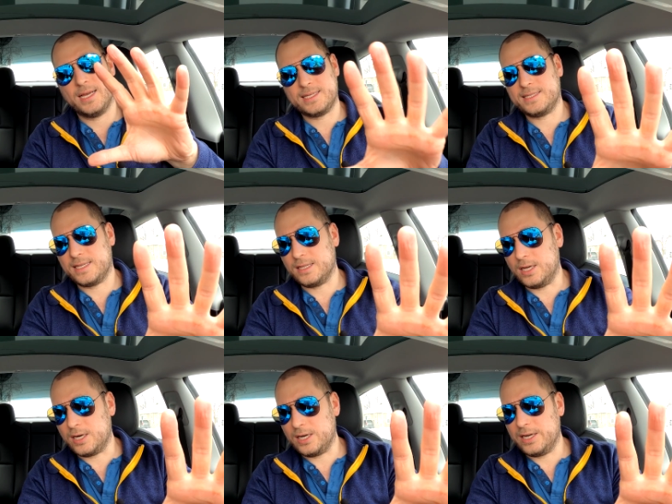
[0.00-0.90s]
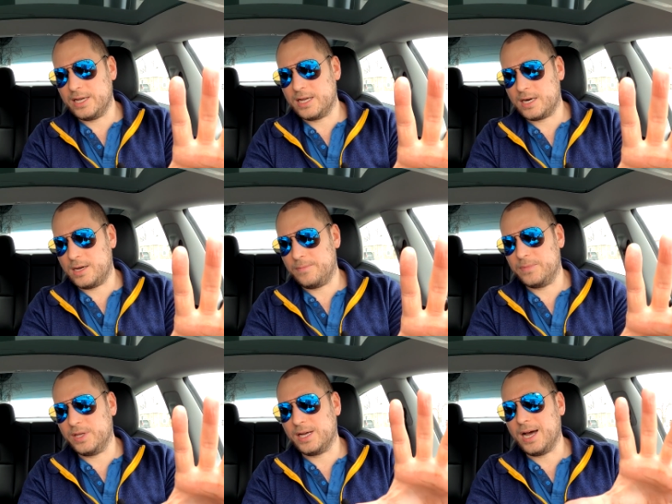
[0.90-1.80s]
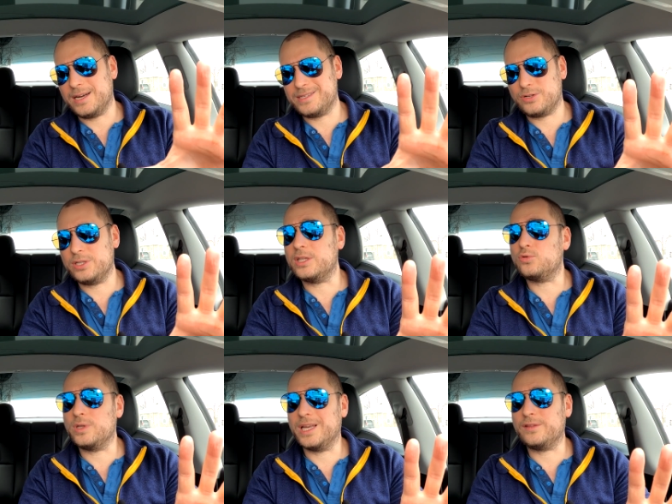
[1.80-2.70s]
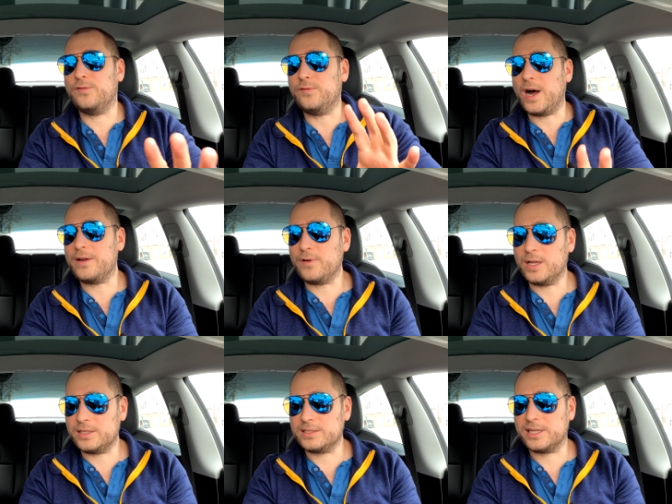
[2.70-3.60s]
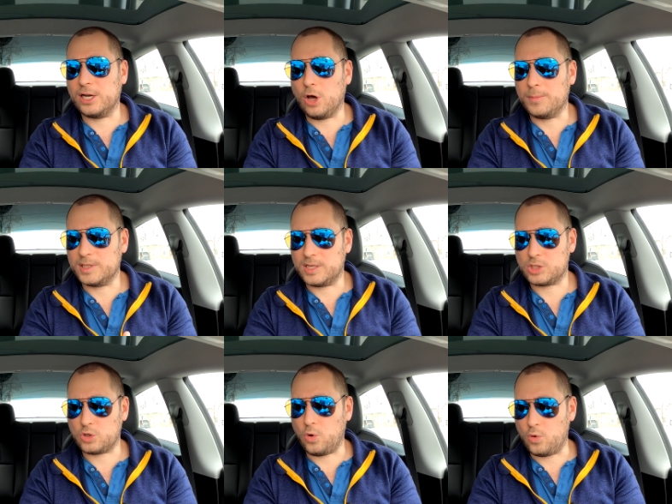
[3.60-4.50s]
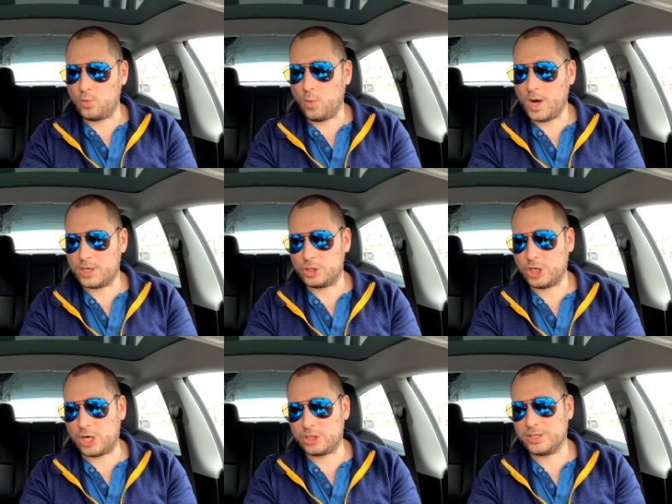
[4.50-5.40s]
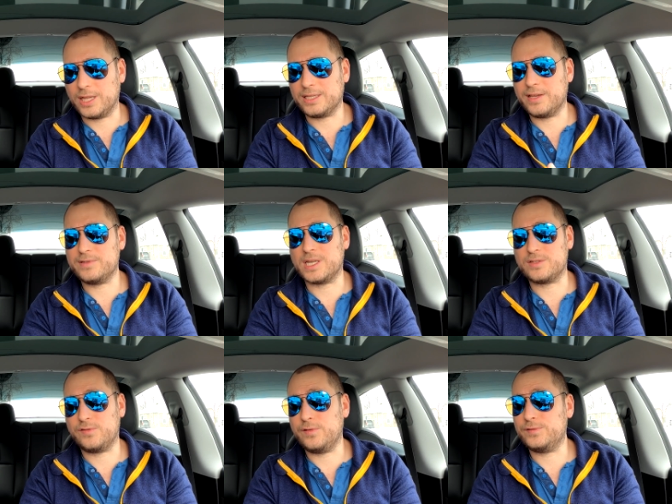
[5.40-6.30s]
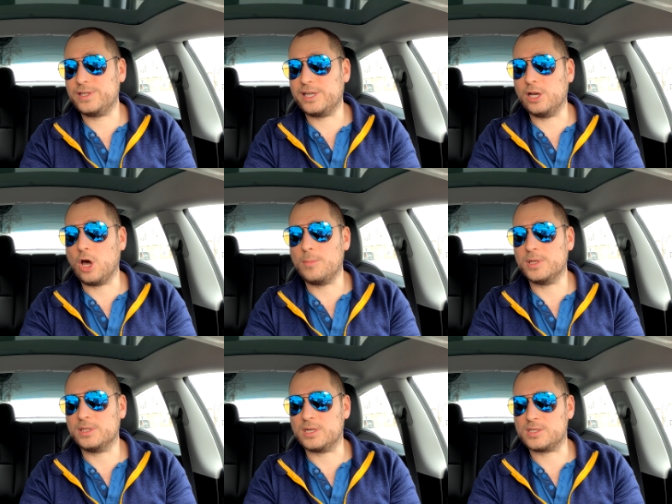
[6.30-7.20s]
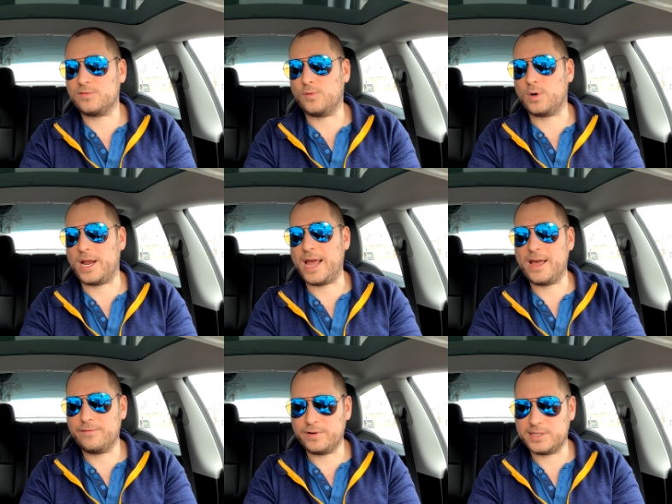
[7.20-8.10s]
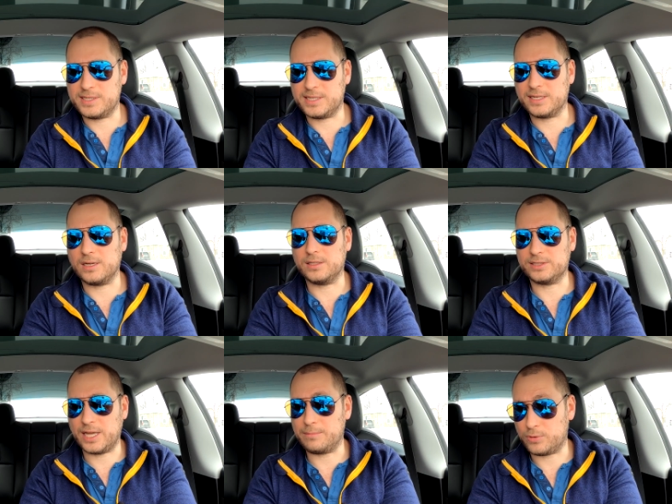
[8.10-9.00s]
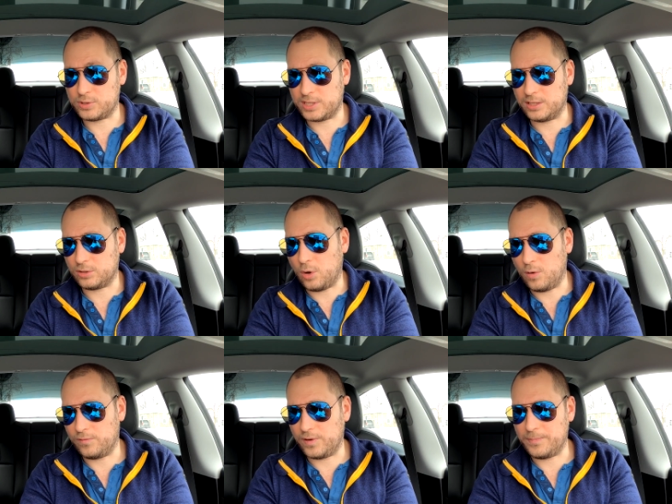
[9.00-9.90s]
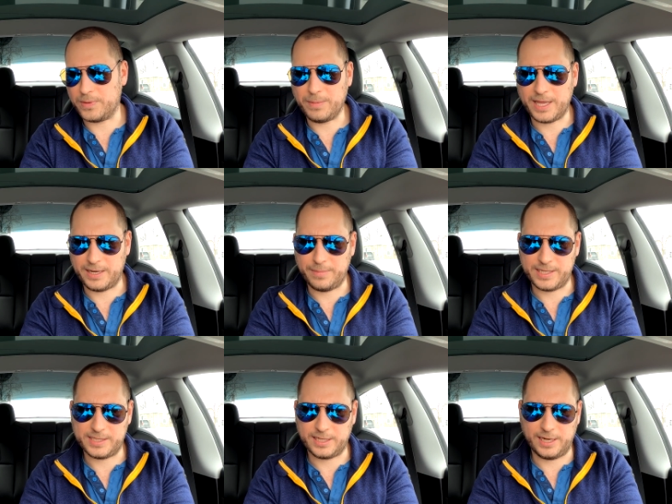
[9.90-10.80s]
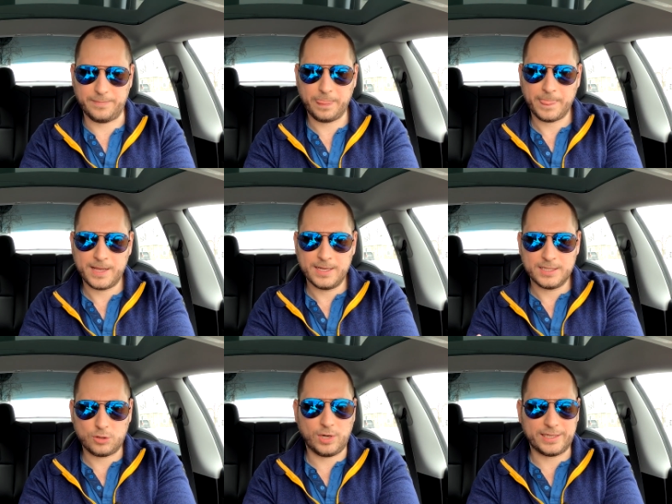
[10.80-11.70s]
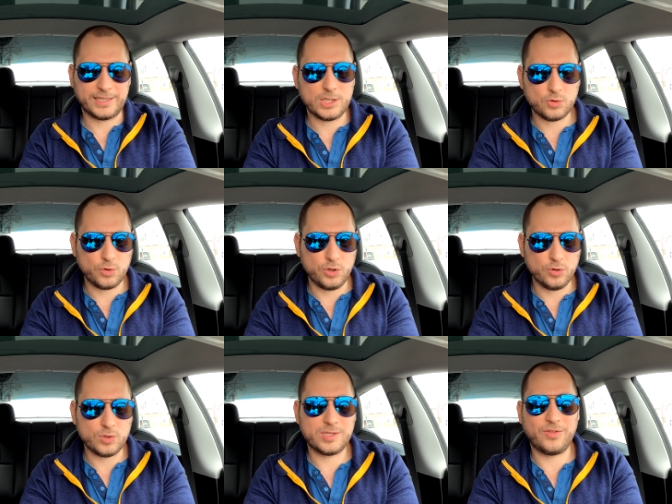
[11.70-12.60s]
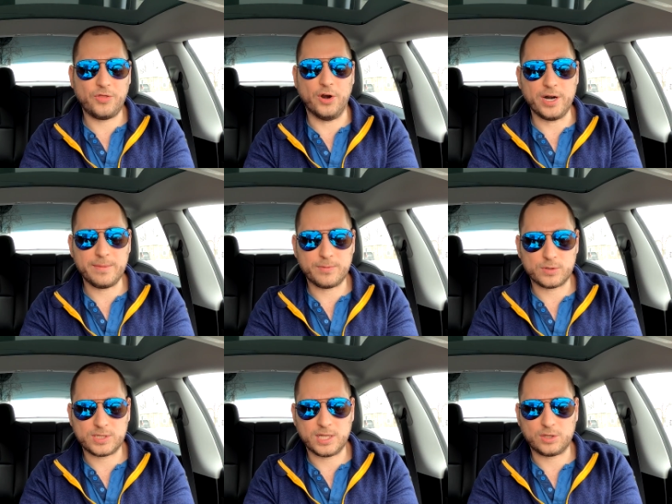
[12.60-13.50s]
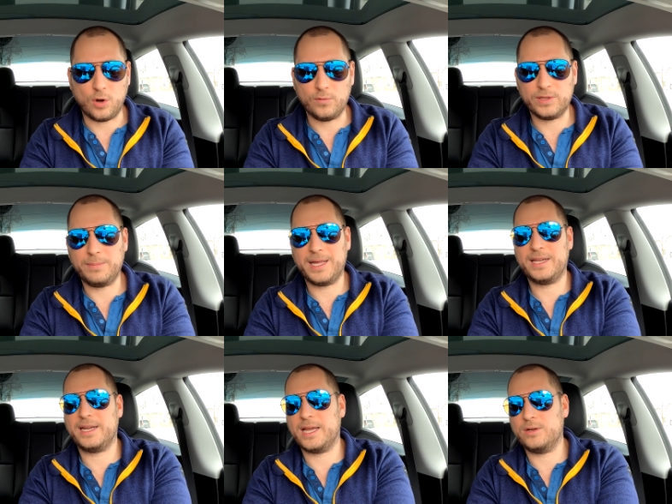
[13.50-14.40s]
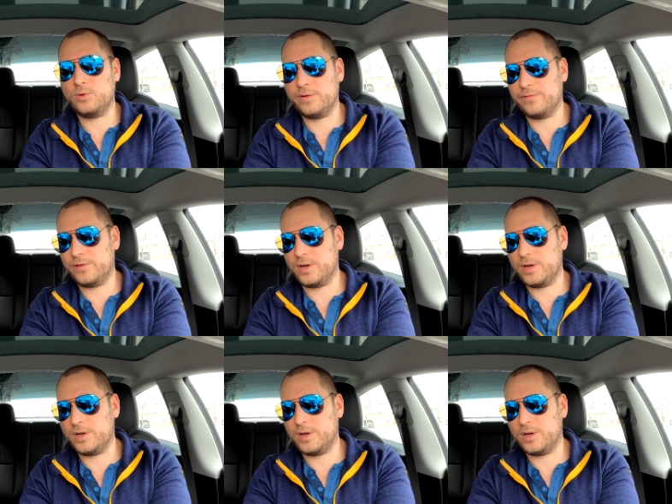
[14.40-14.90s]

As I said earlier, the car is rated to get 500 kilometers on one charge, and that gives us 50 kilometers for every single 10% of the battery, basically. So like this, we used 30% of the battery and we've